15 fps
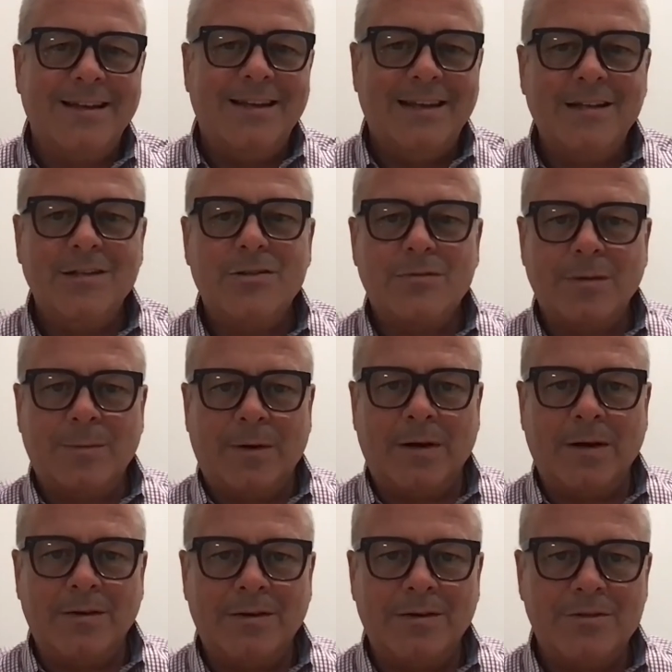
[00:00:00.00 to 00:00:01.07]
industry
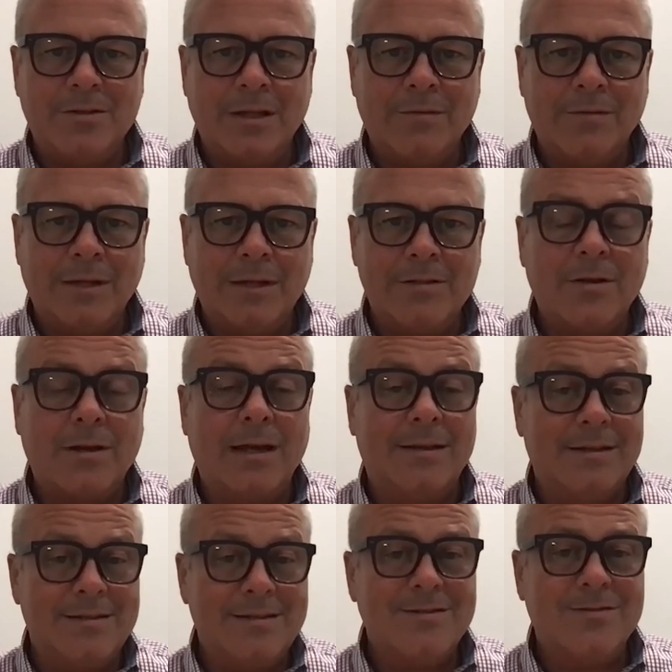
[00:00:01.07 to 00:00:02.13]
partners, So they realize, okay,
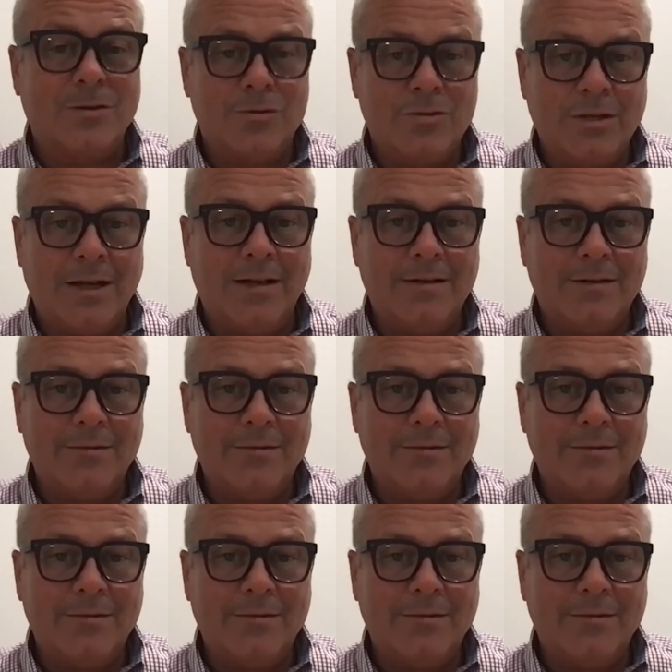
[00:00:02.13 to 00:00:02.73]
this is legit.